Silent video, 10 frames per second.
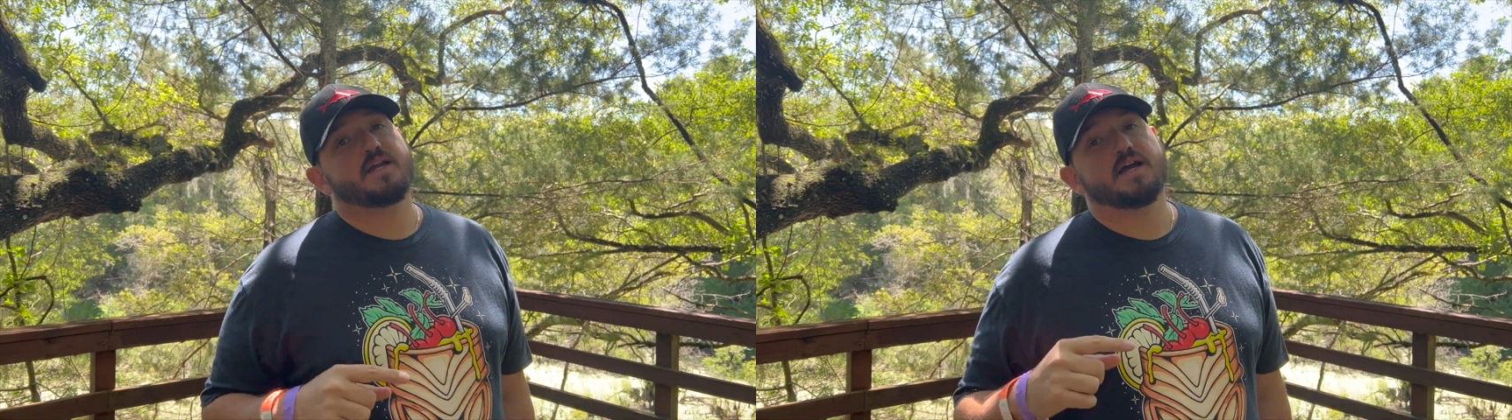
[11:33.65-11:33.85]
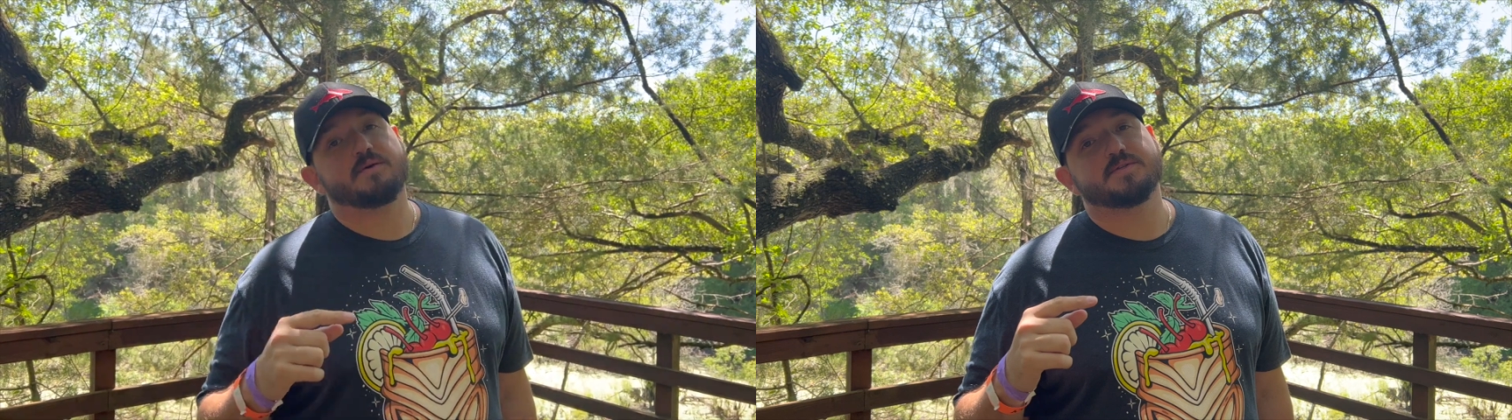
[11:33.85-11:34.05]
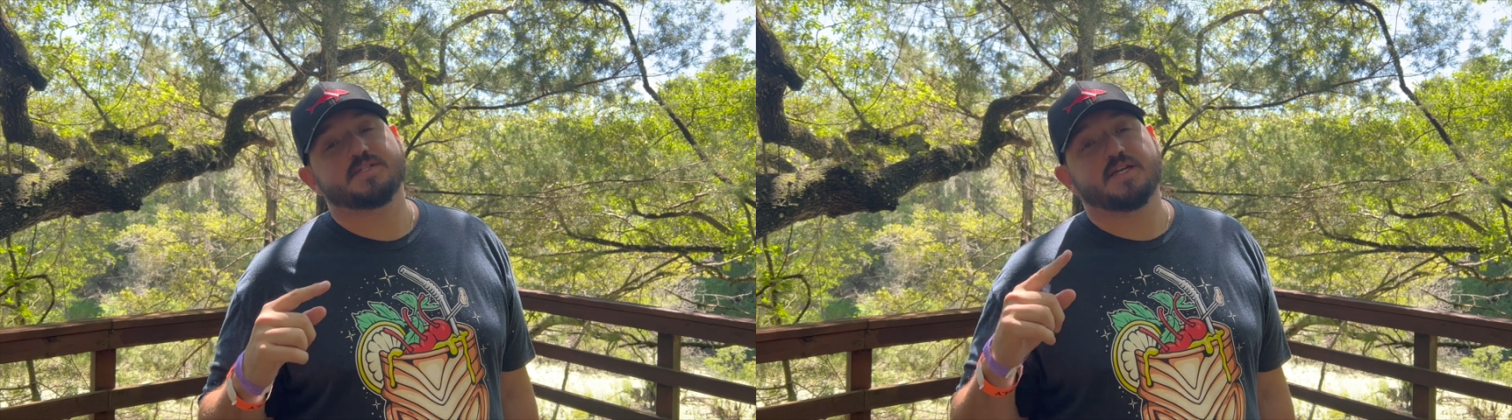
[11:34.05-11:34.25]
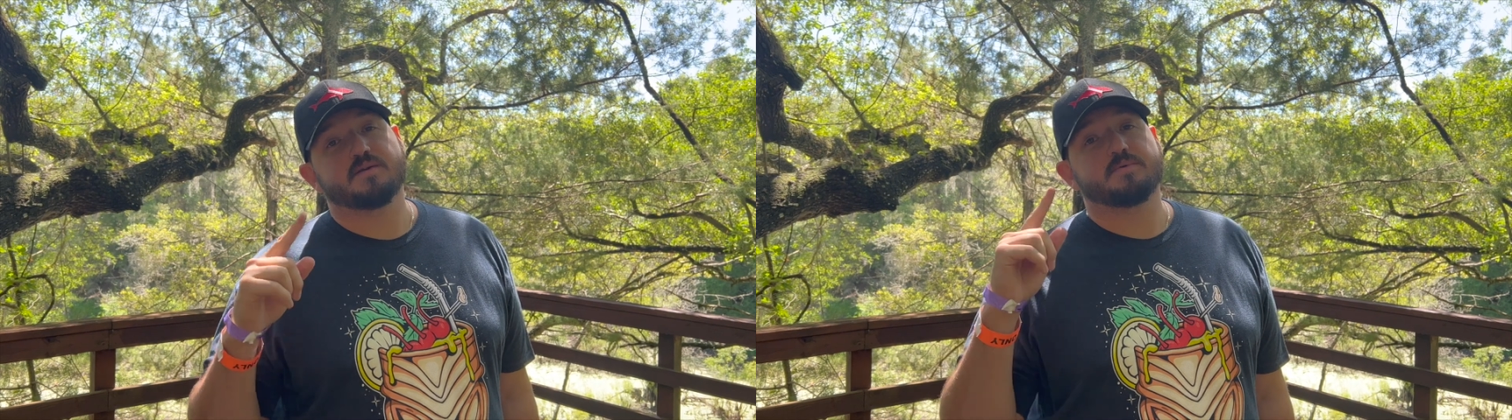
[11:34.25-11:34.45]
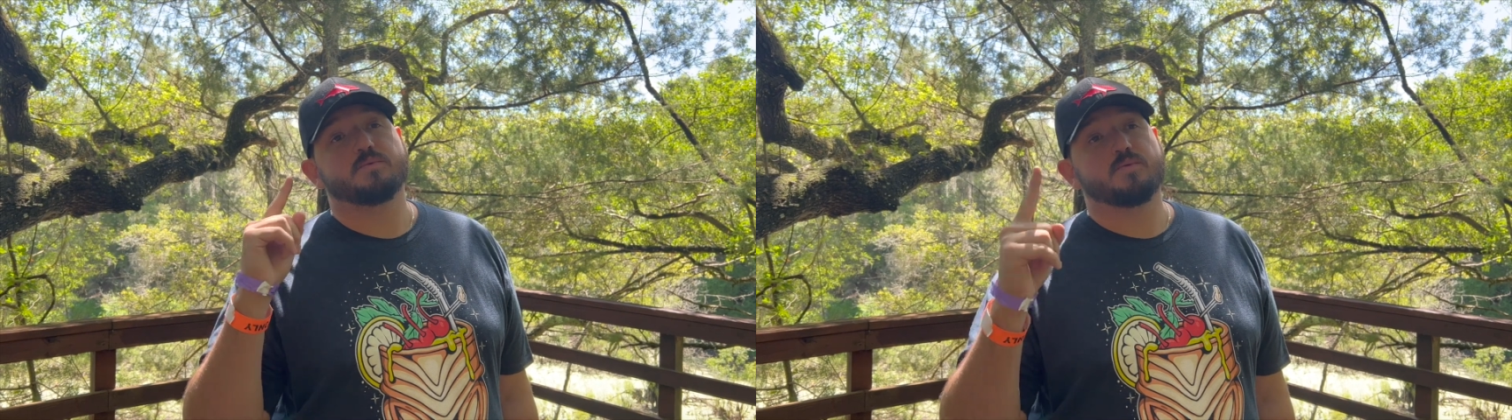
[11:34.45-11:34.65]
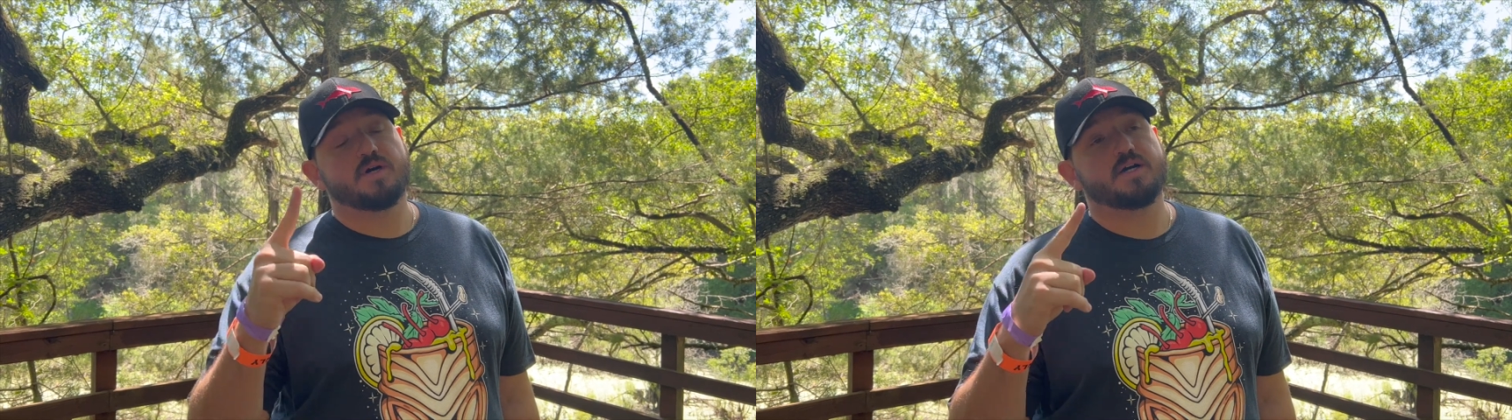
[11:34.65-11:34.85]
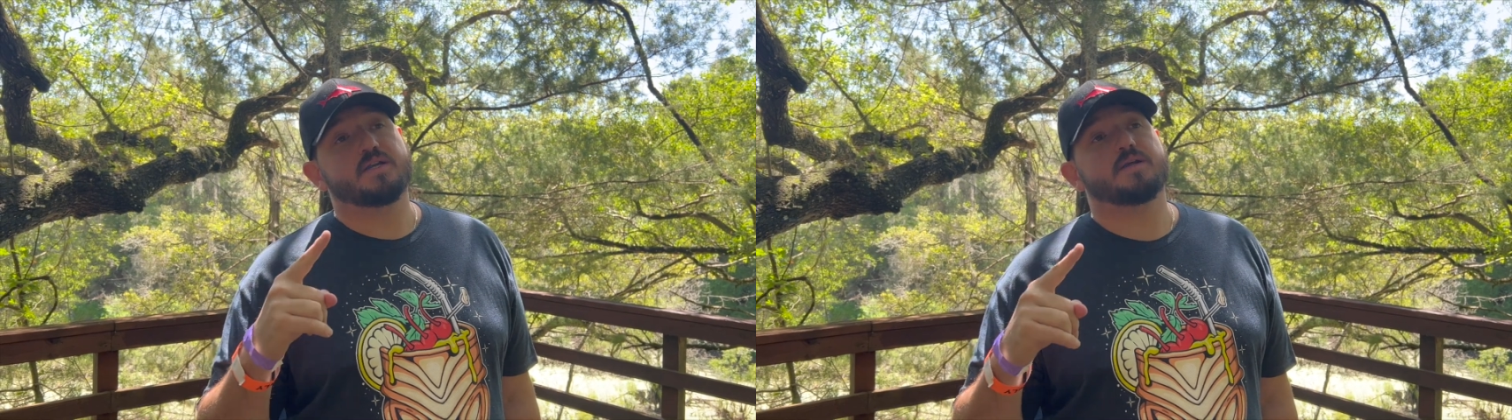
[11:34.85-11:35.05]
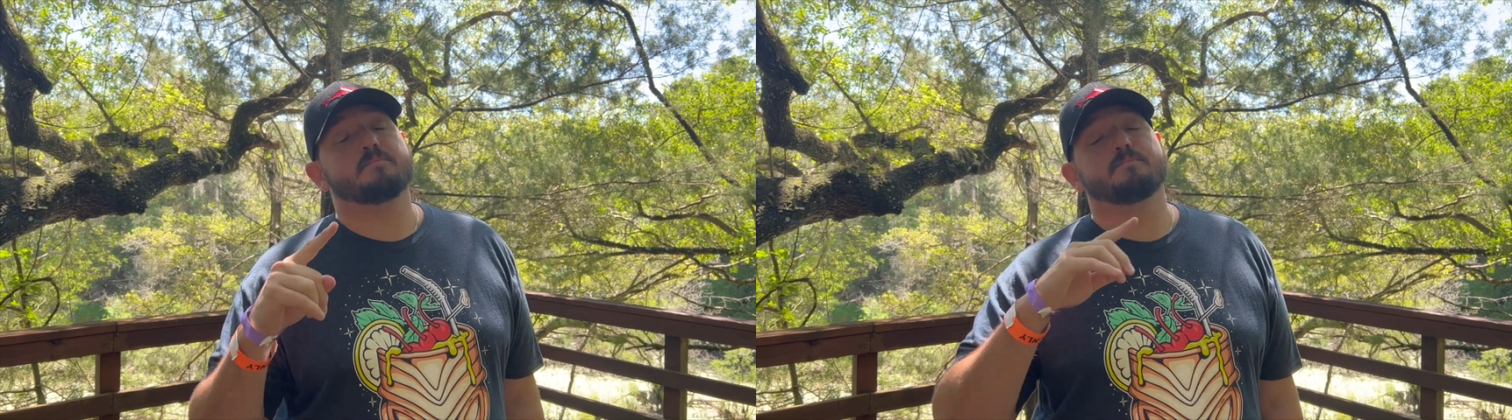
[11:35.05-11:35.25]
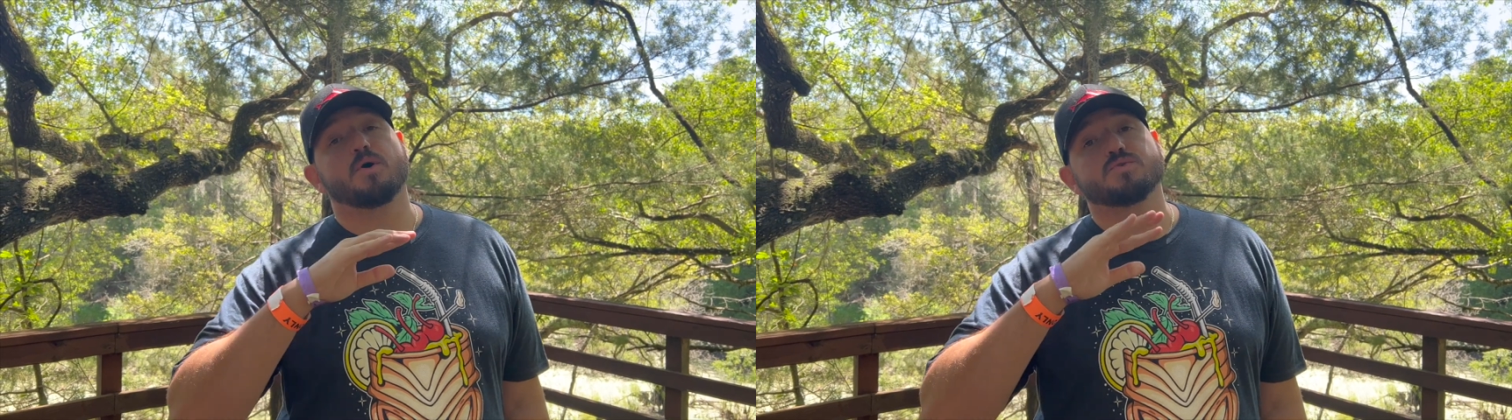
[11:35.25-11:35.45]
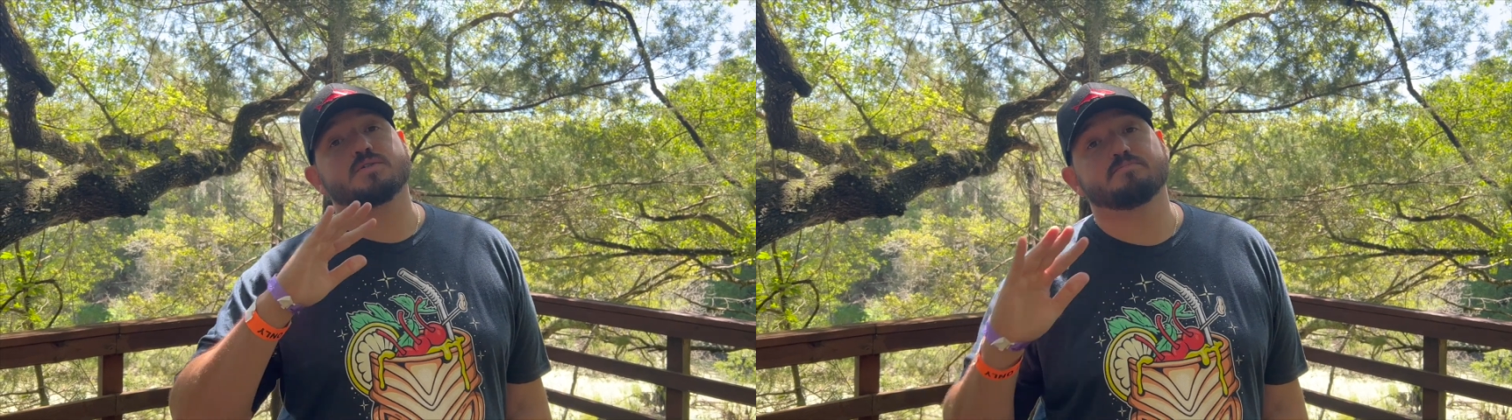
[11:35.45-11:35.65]
I would say number one,
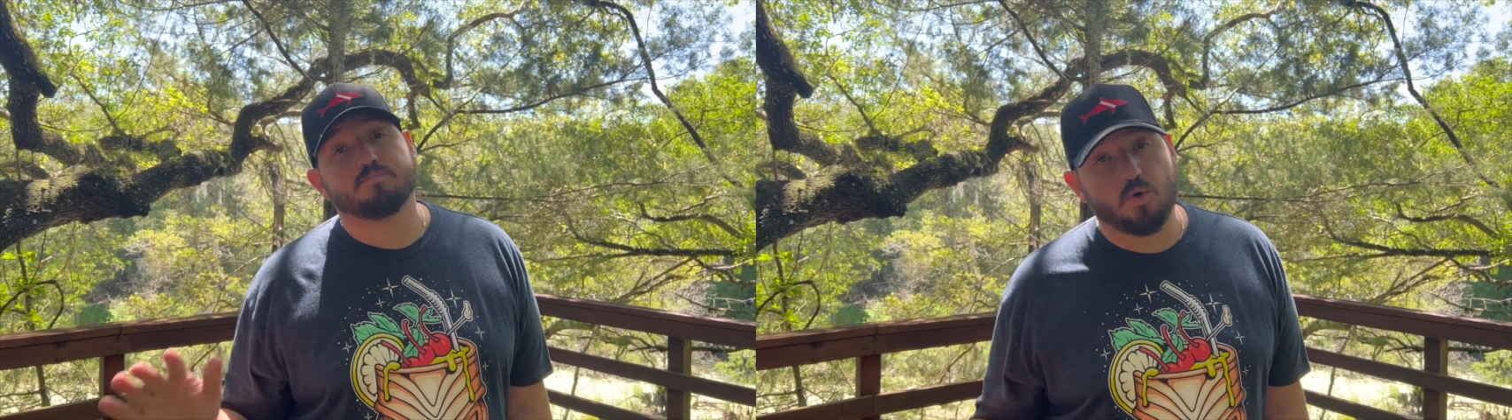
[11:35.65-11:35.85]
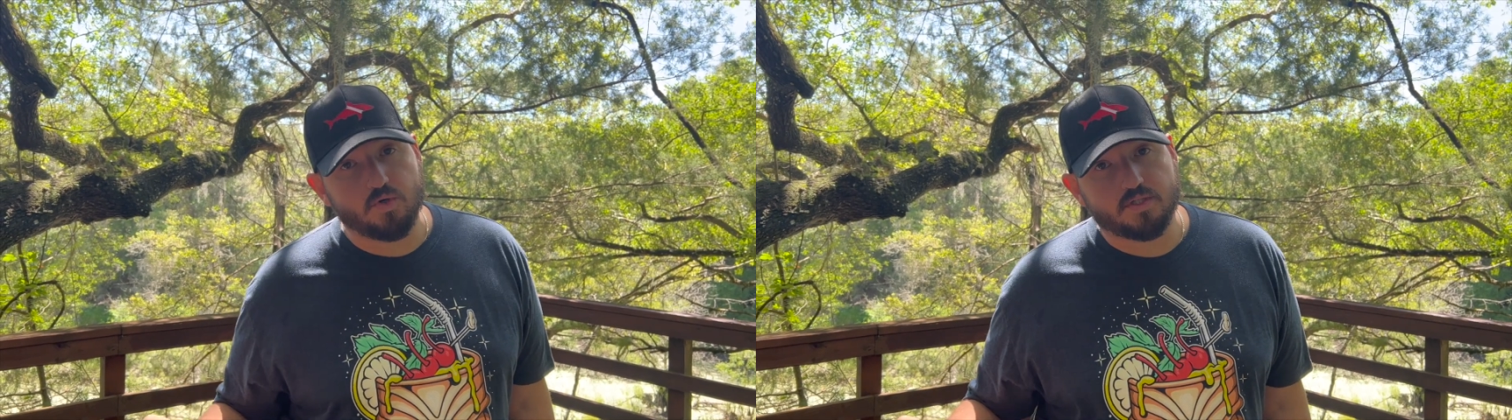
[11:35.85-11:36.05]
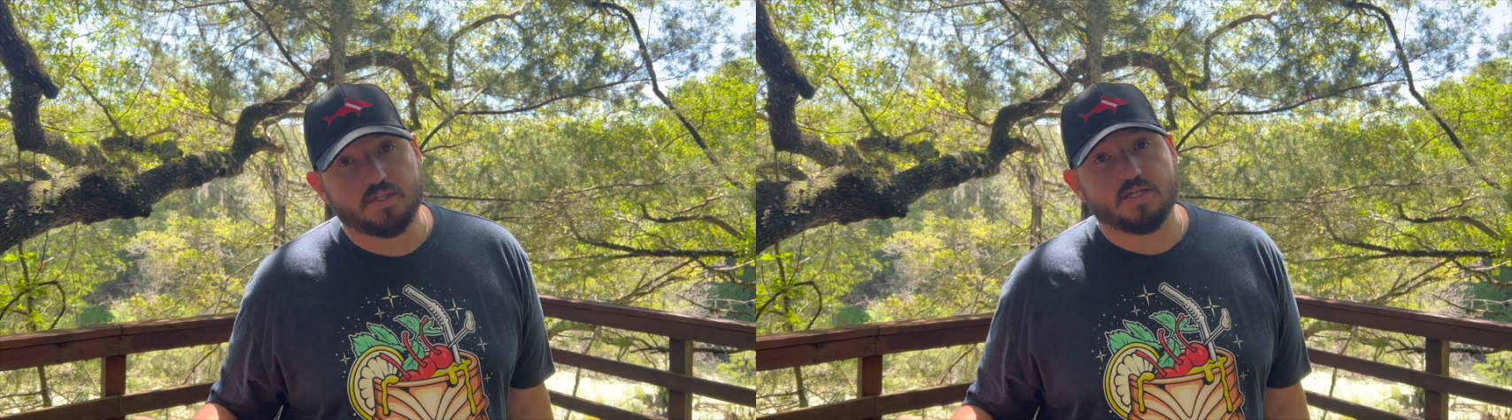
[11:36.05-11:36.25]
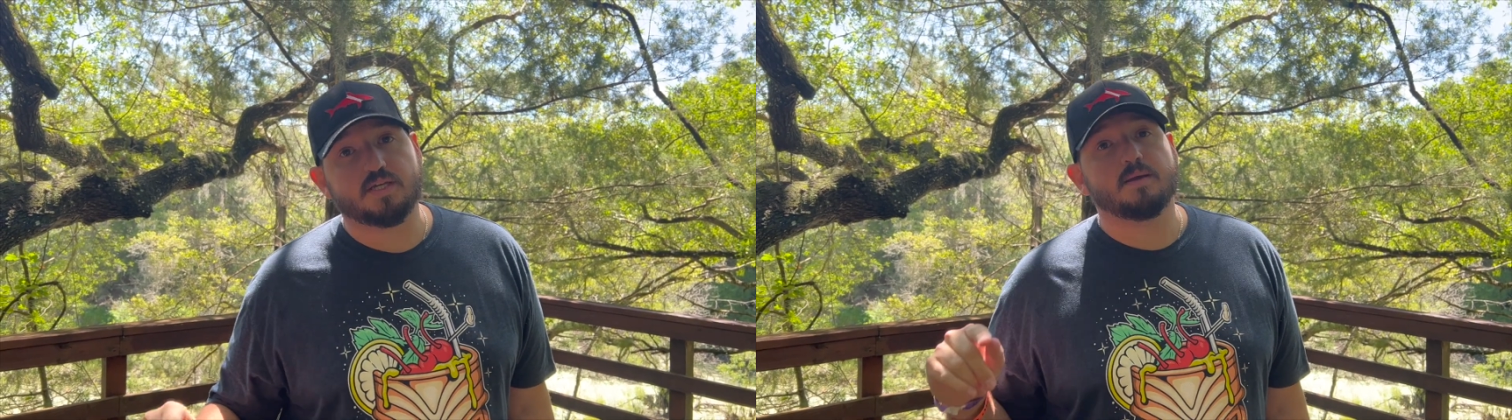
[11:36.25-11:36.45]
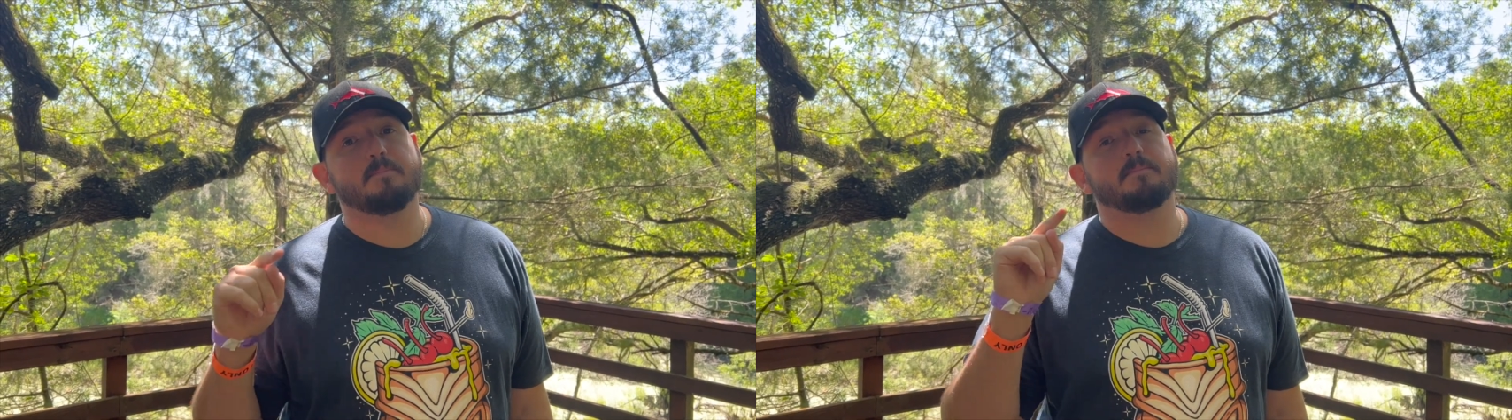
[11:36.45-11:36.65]
most importantly,